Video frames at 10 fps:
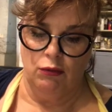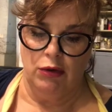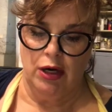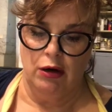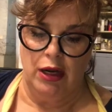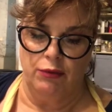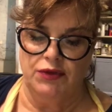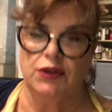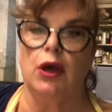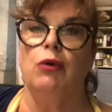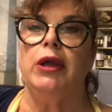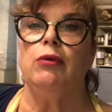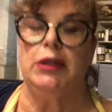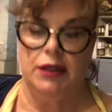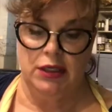where I was going
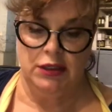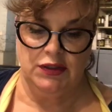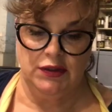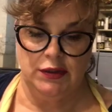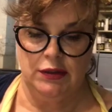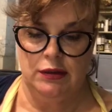with this.